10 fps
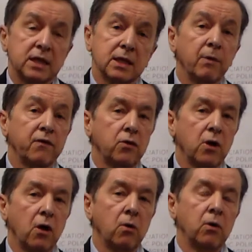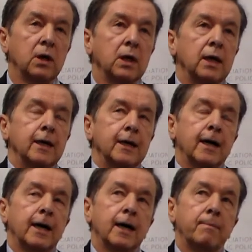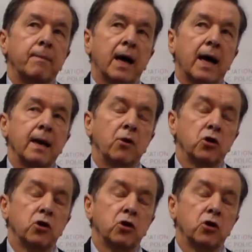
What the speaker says: As some of you know, my